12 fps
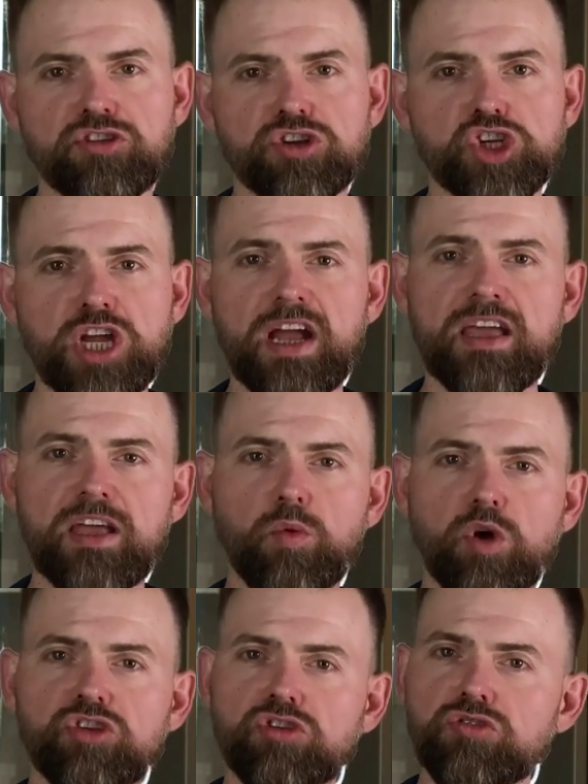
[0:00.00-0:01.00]
you're checking
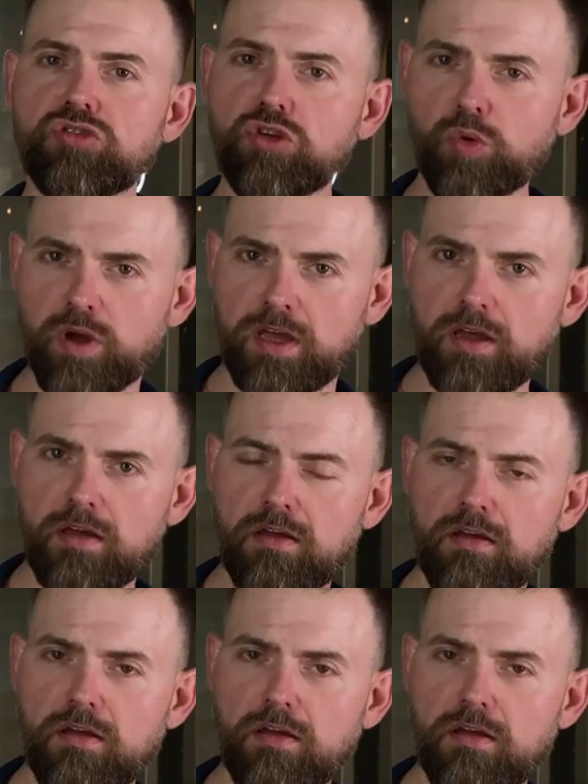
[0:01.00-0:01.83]
what you're doing